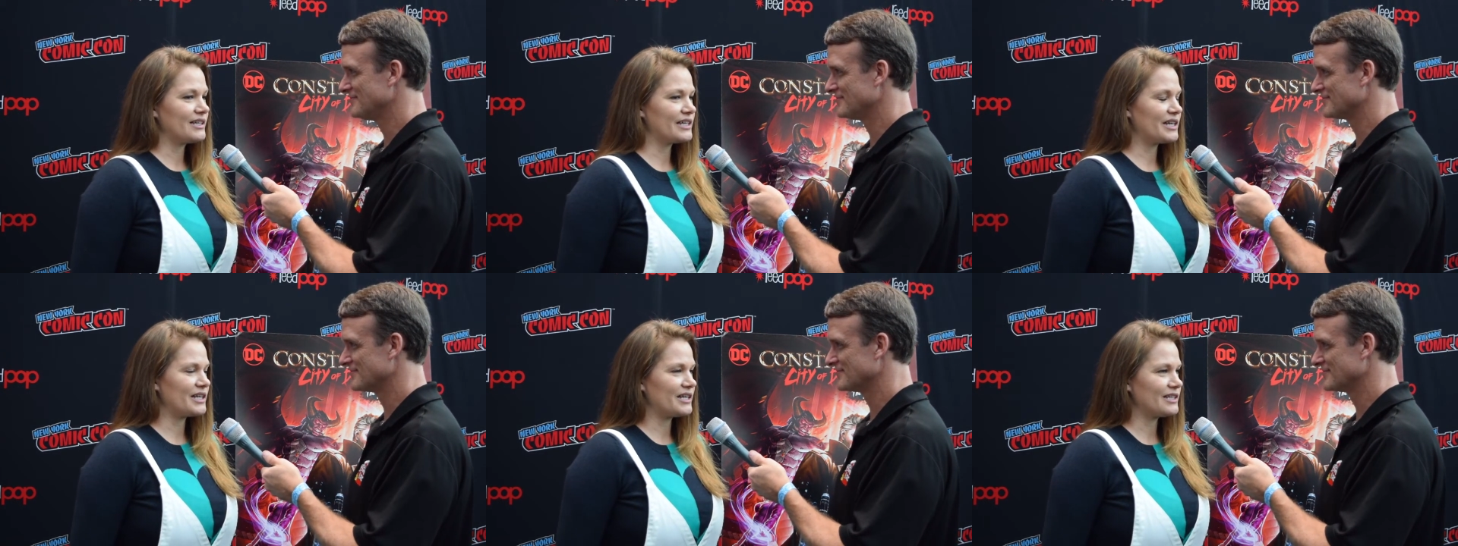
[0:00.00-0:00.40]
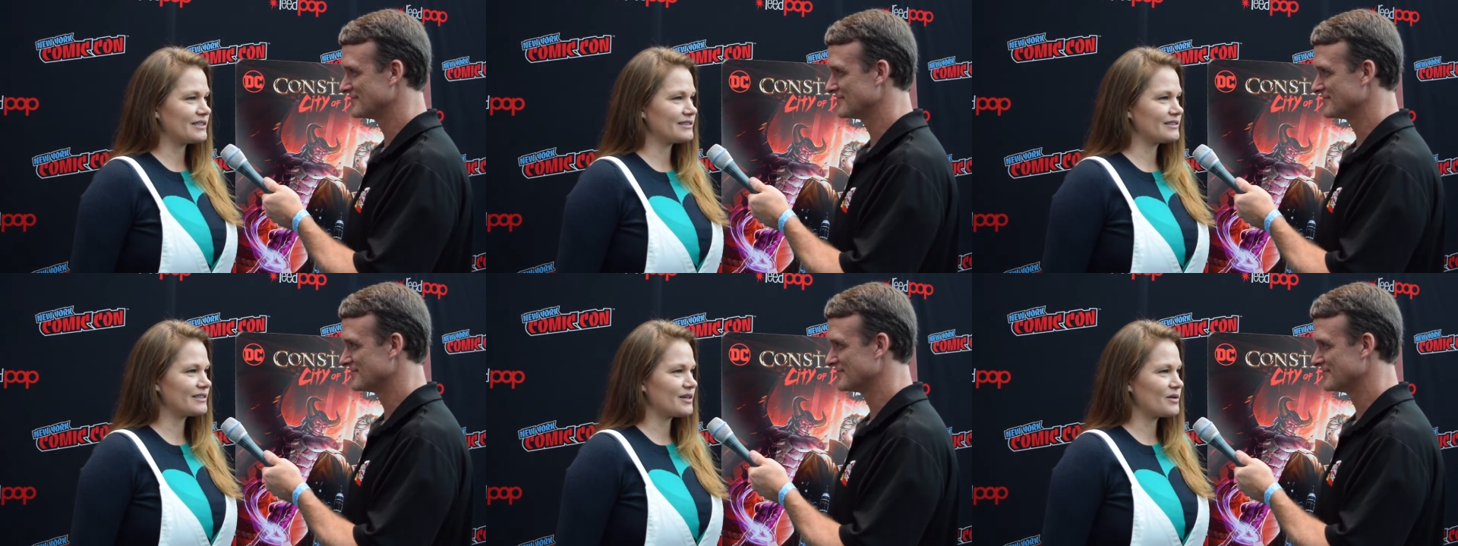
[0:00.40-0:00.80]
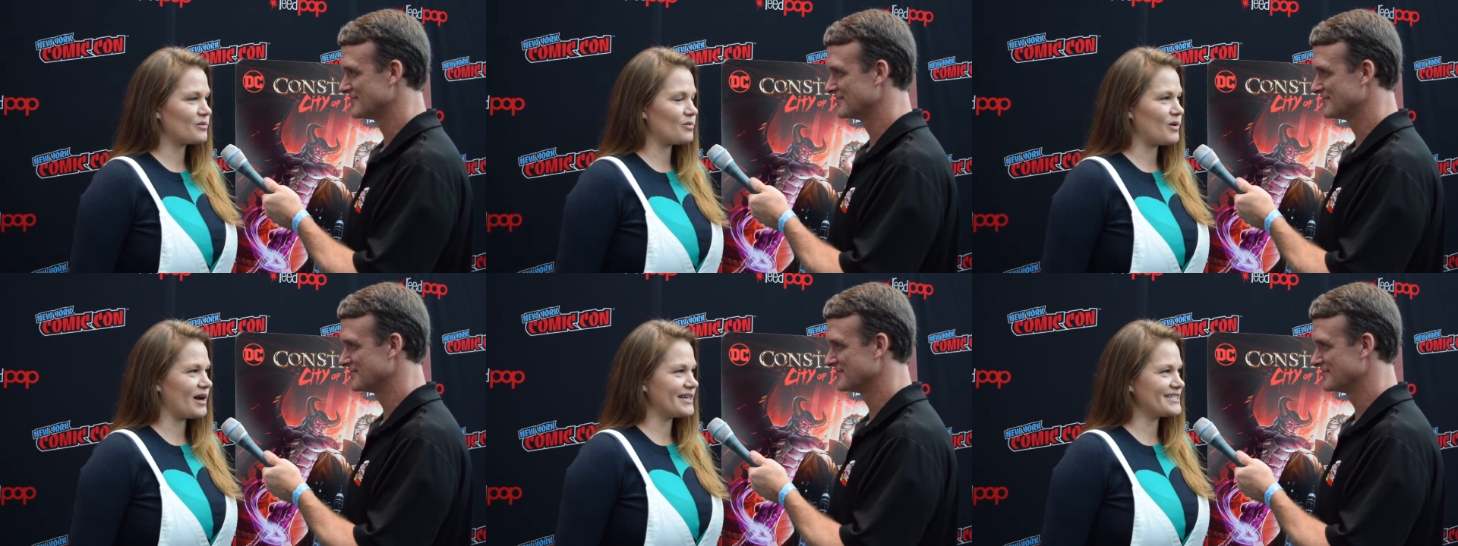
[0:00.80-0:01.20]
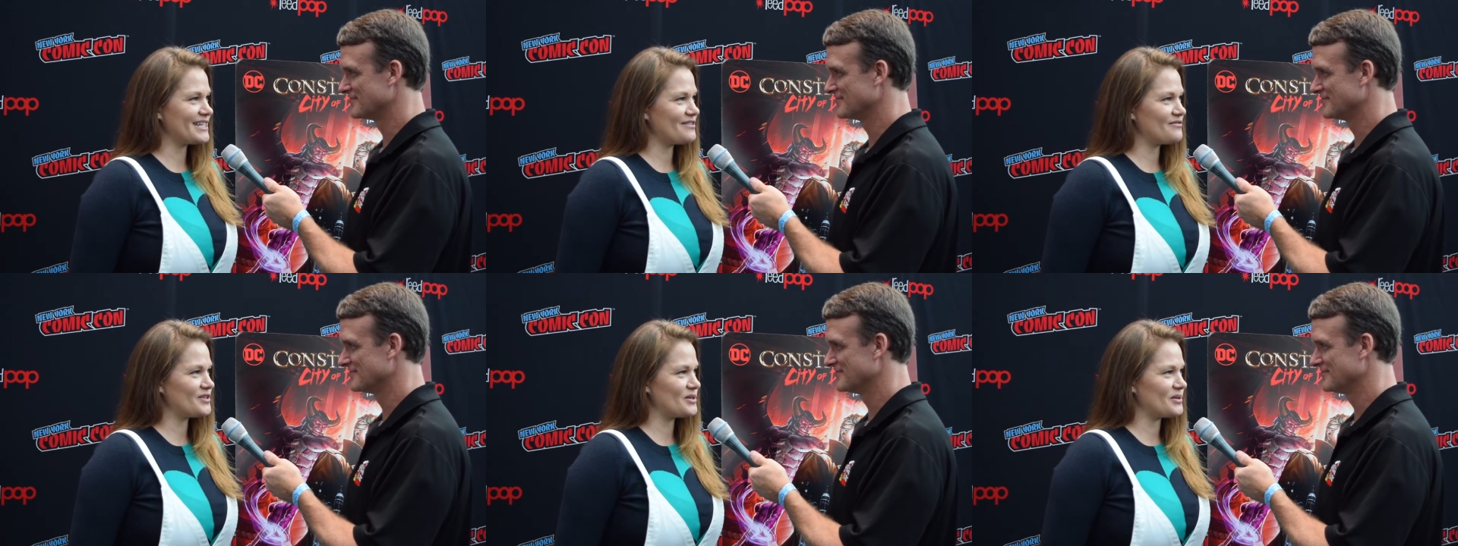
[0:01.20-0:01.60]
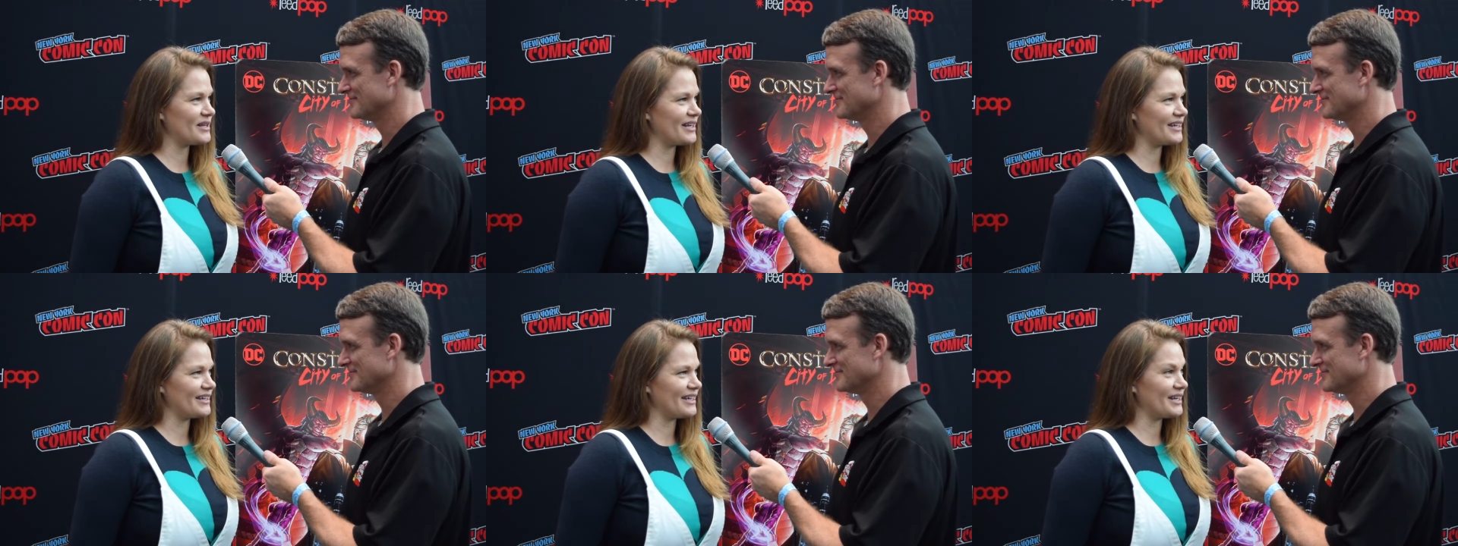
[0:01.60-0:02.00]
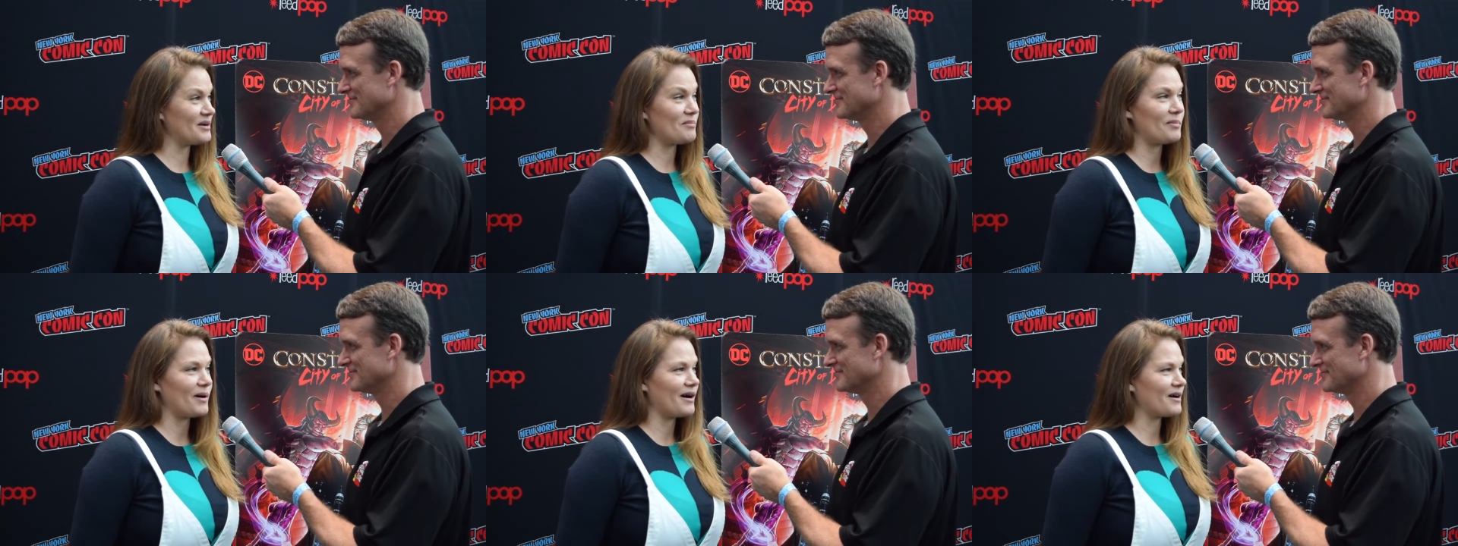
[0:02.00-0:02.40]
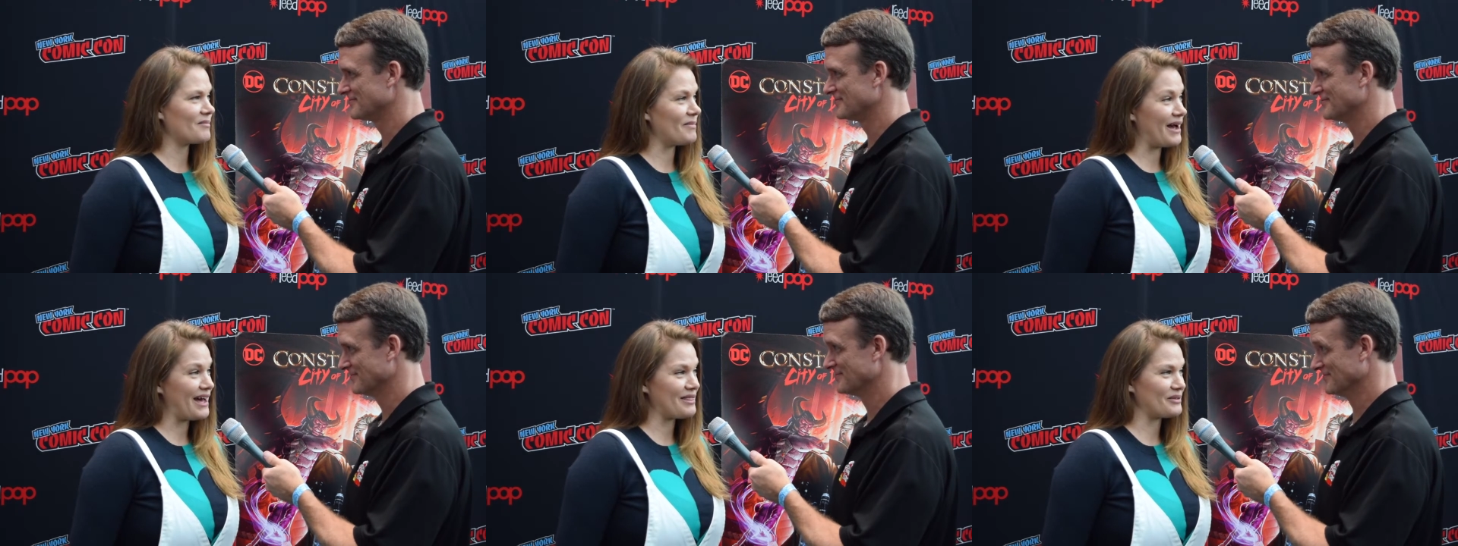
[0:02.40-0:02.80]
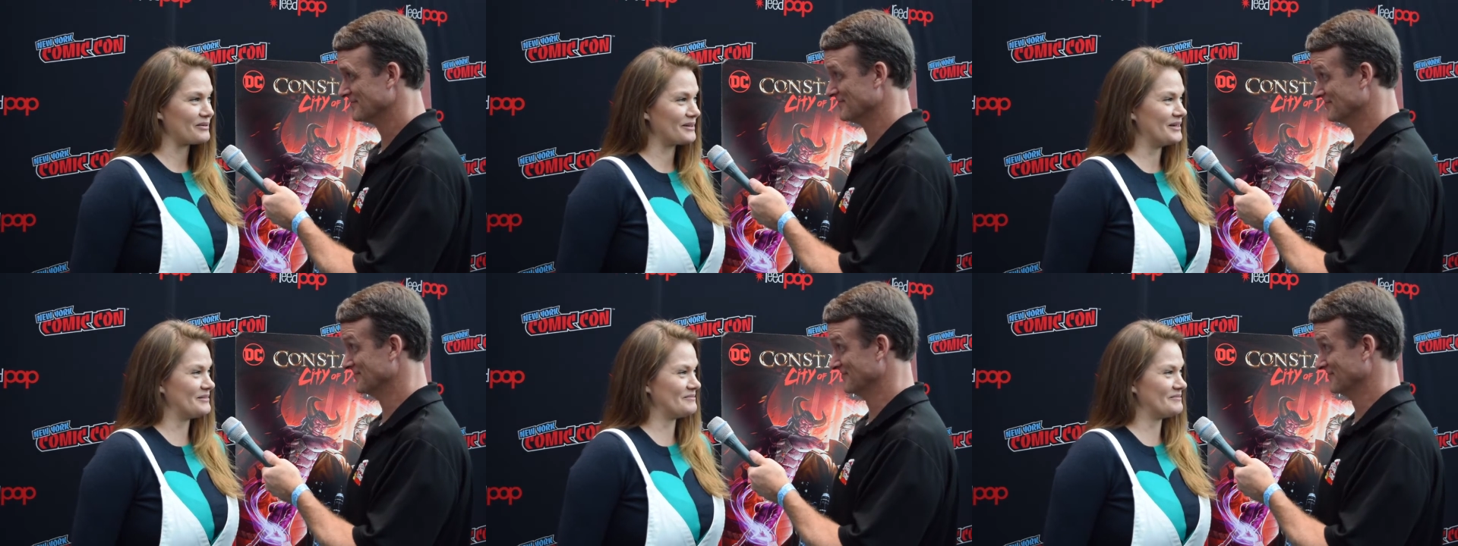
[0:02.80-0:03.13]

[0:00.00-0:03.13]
Speaker 1: little rendezvous in a in a bar bathroom